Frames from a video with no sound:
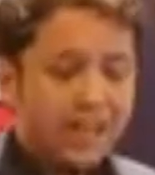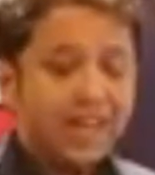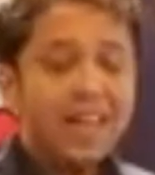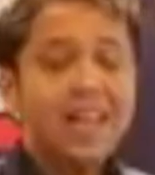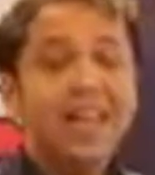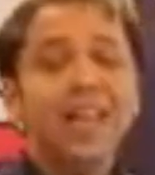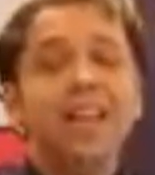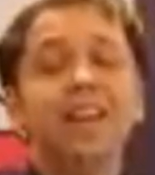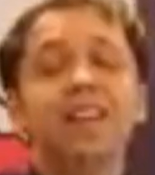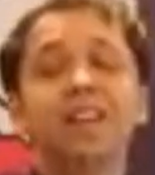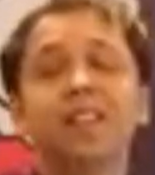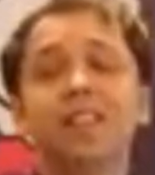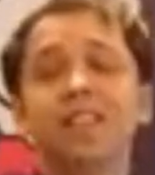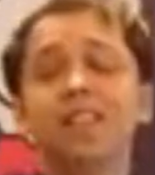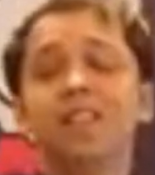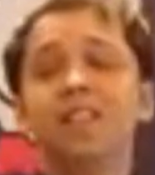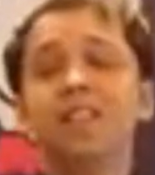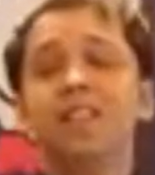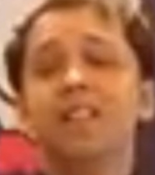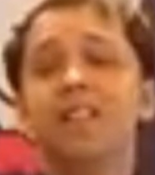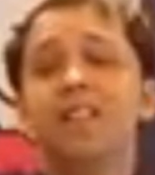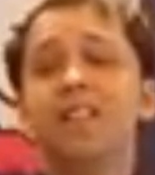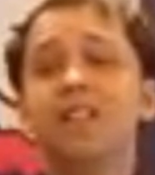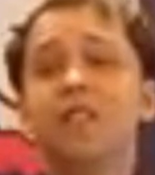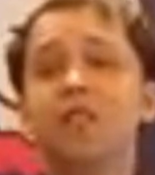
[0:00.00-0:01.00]
But again,
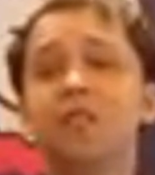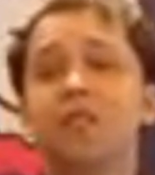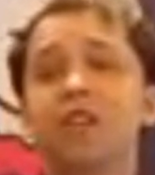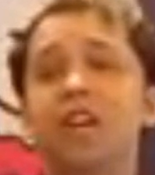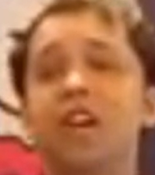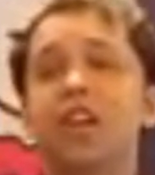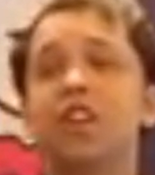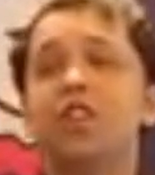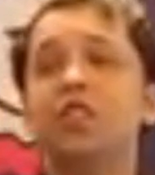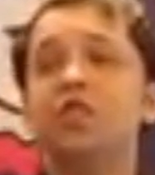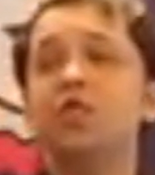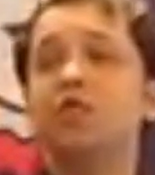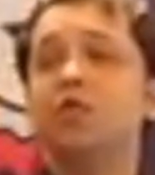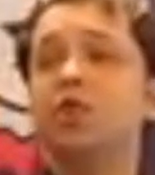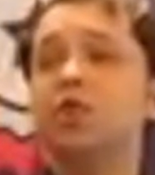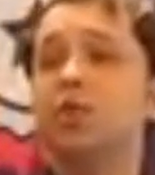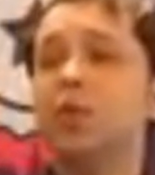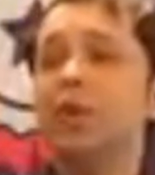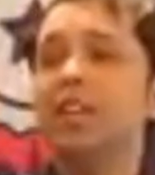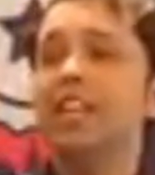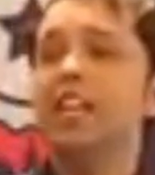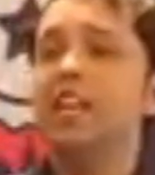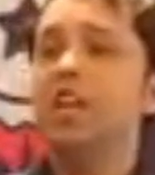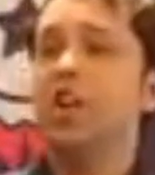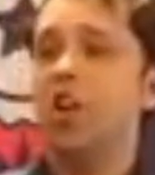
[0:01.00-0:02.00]
we are
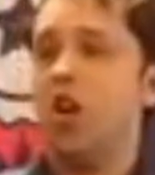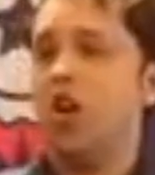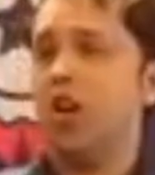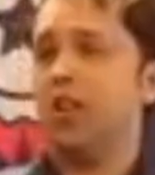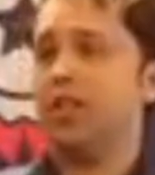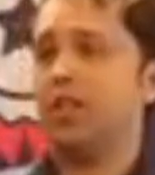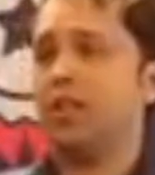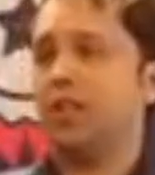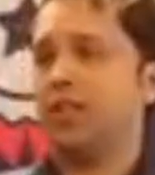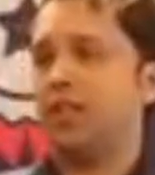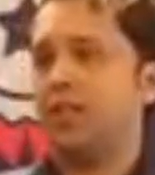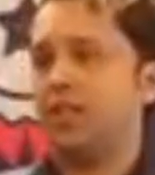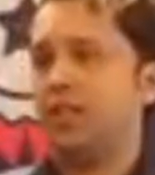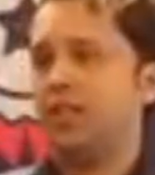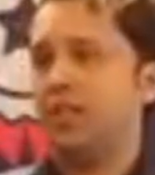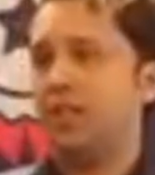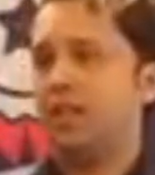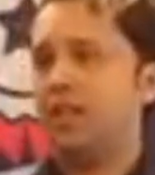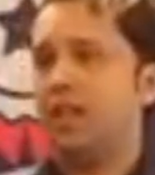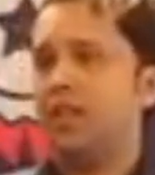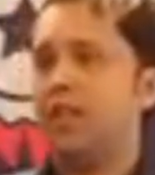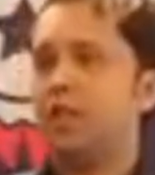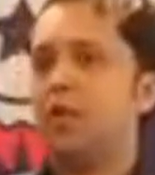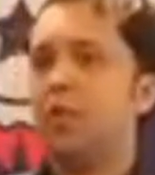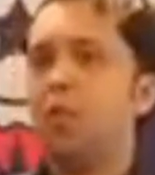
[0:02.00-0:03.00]
usually lost
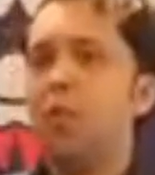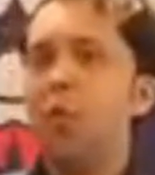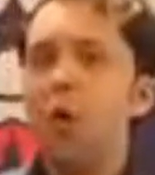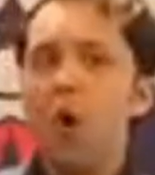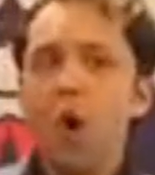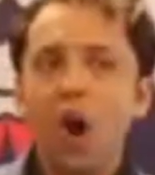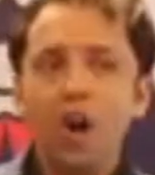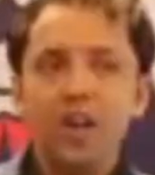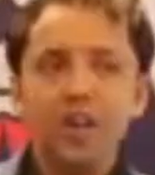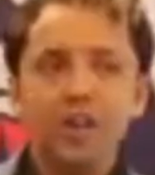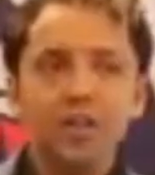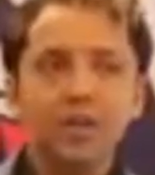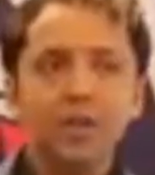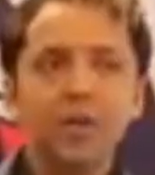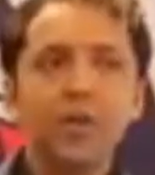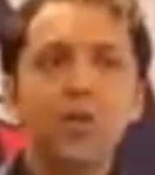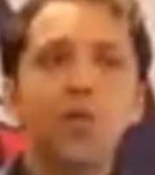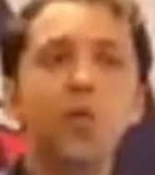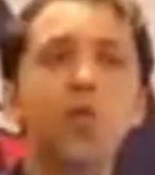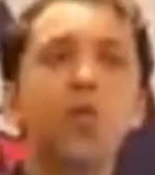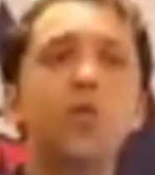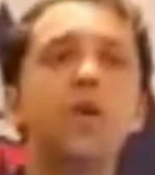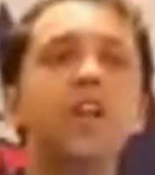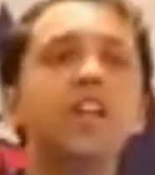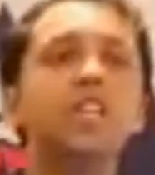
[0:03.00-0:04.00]
in the
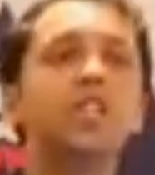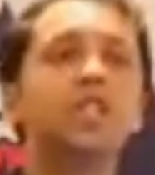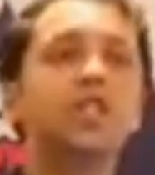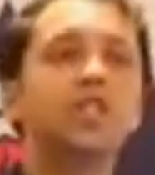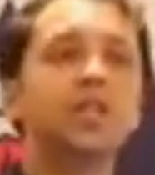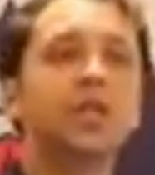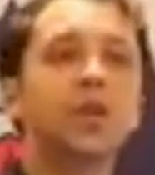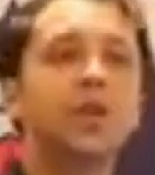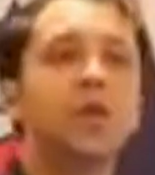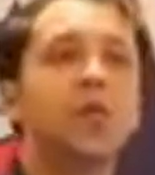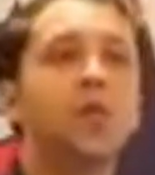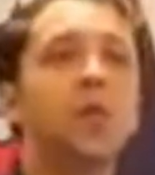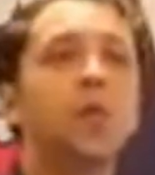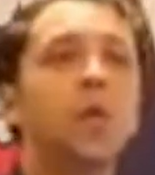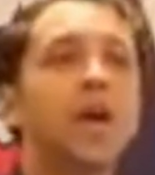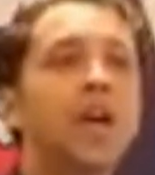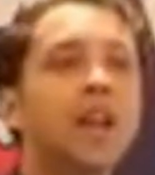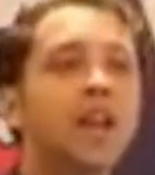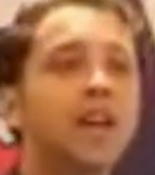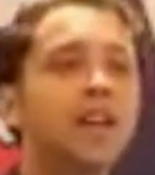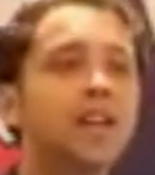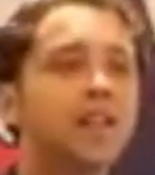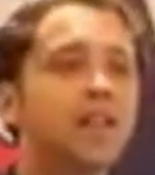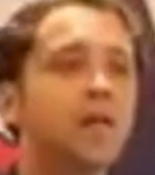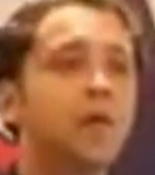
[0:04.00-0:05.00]
what, which,
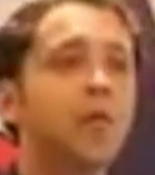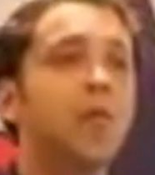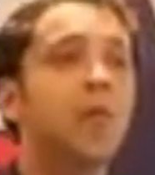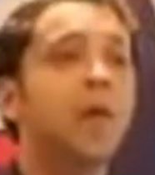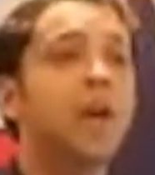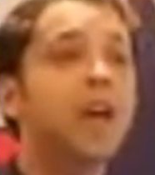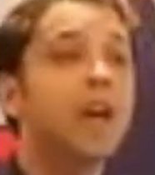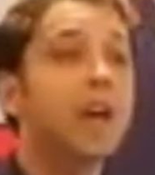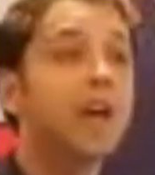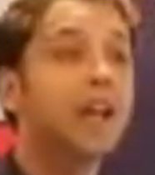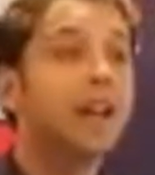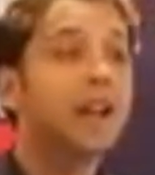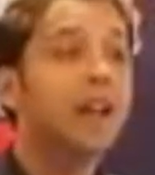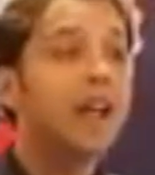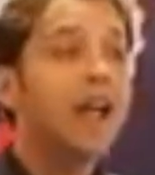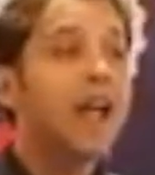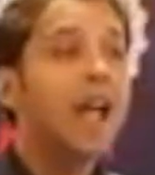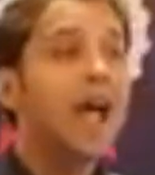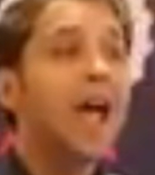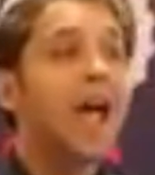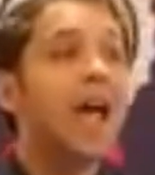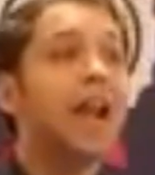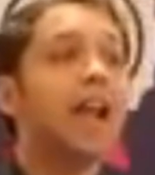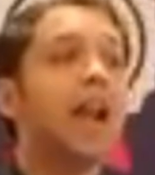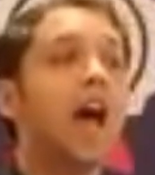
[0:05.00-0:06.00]
when, where
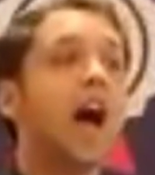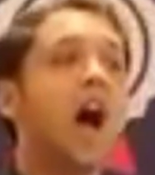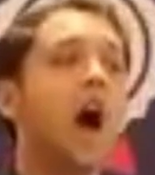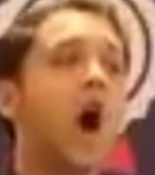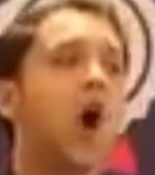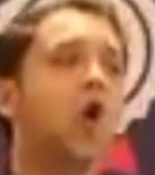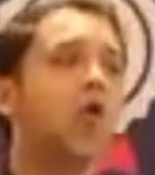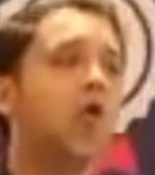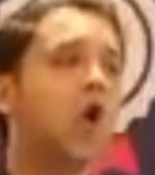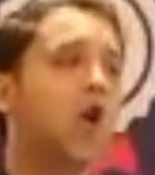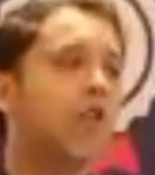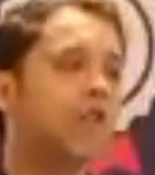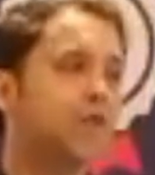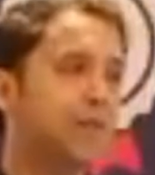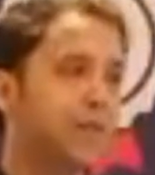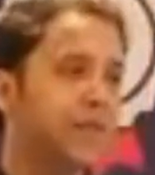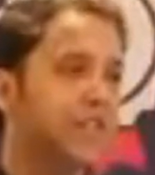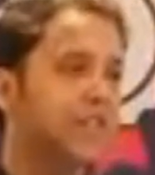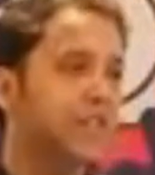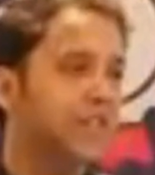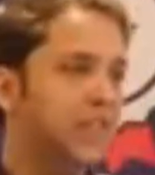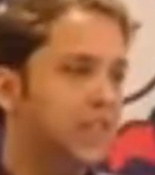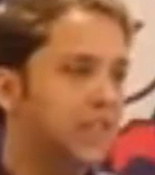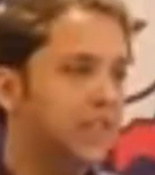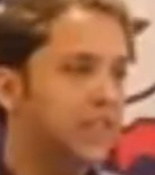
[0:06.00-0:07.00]
and how of
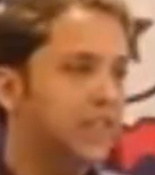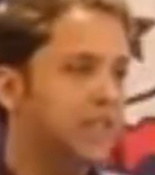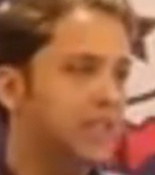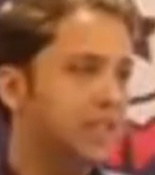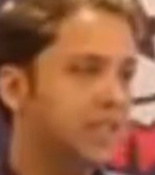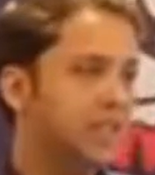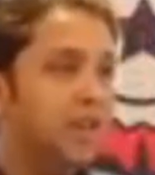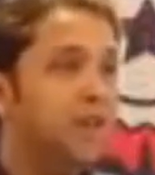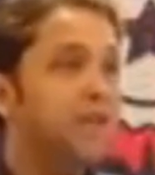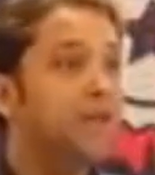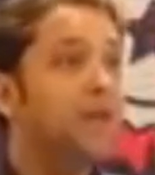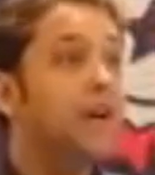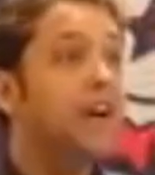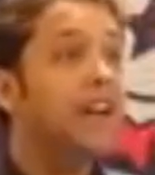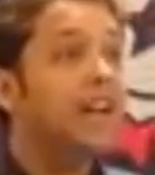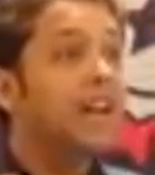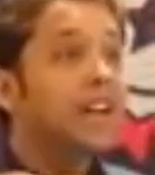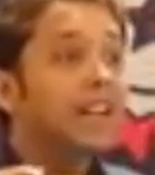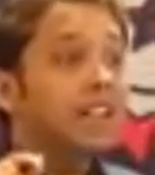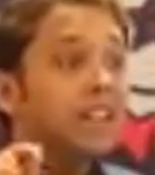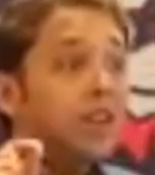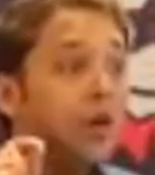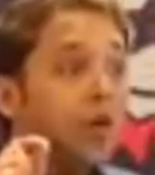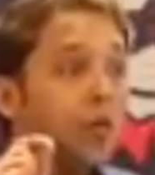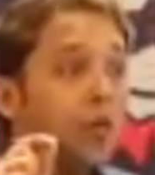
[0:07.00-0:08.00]
businesses. We
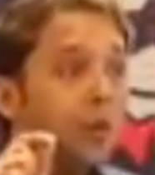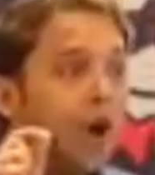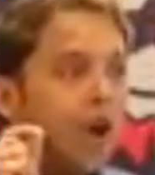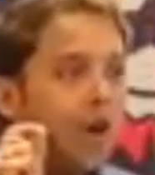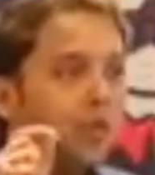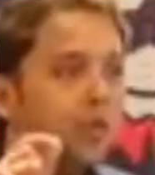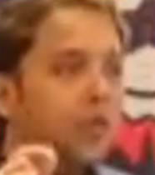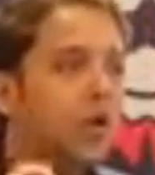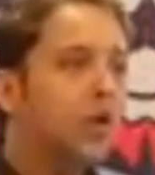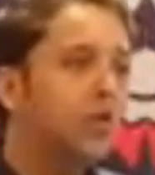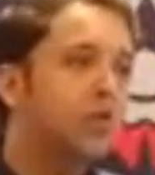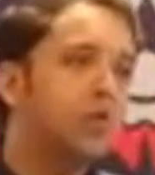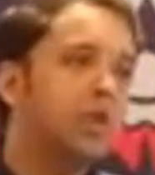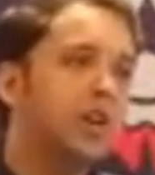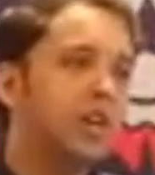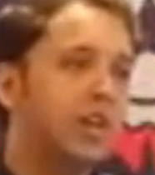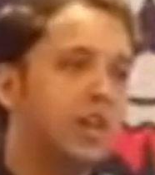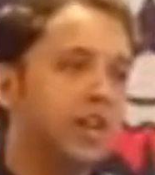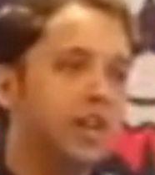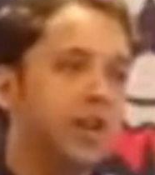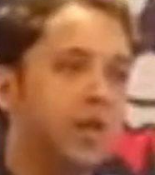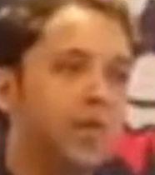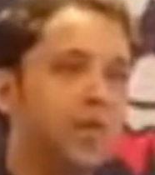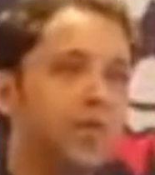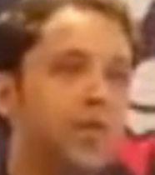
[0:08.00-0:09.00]
forget one more
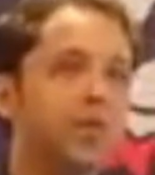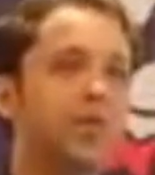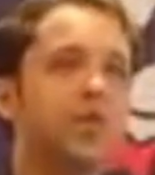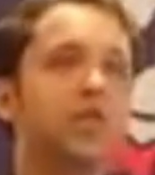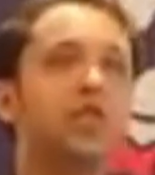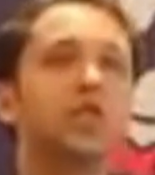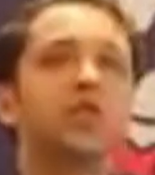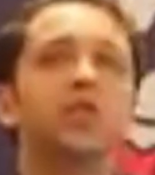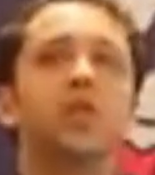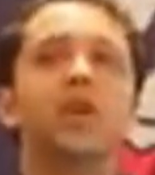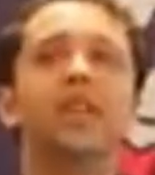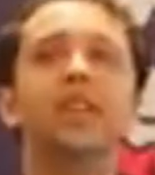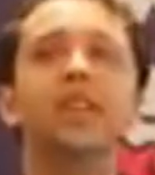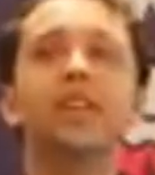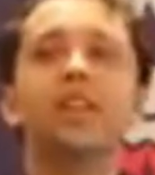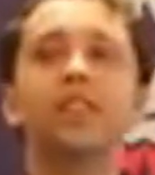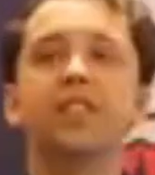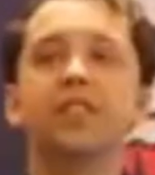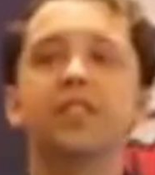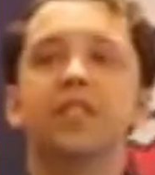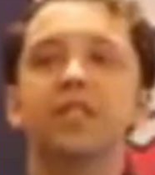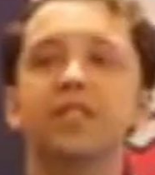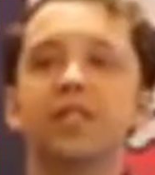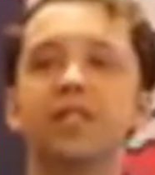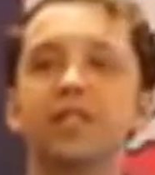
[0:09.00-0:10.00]
word which is very
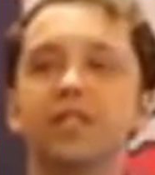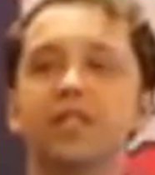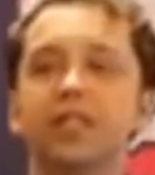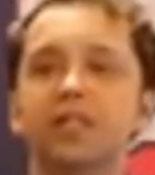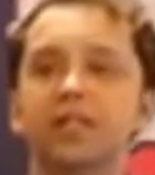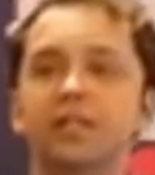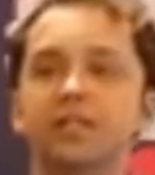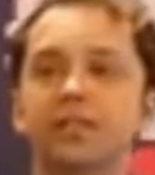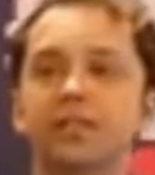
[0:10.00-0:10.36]
critical